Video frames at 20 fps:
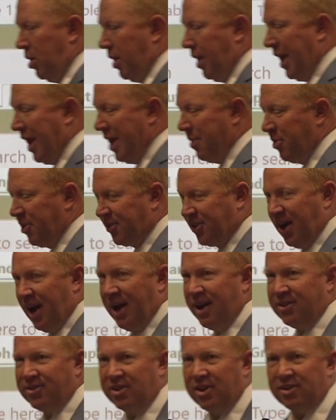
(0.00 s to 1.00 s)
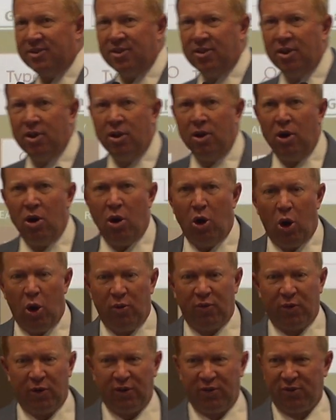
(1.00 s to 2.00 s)
amortize it
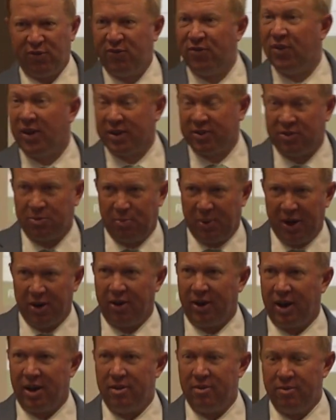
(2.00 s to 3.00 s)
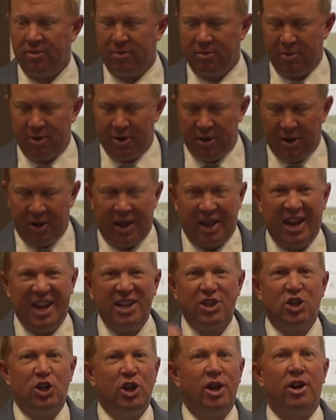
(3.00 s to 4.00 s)
over a fixed period.
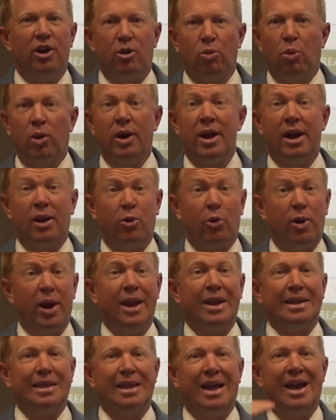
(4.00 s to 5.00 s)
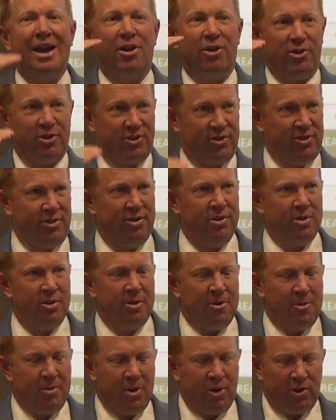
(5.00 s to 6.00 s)
Each year, we're going to create layers.
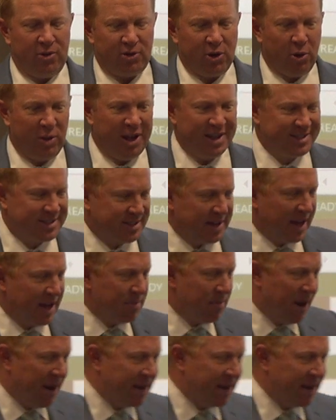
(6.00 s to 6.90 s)
So let's say in my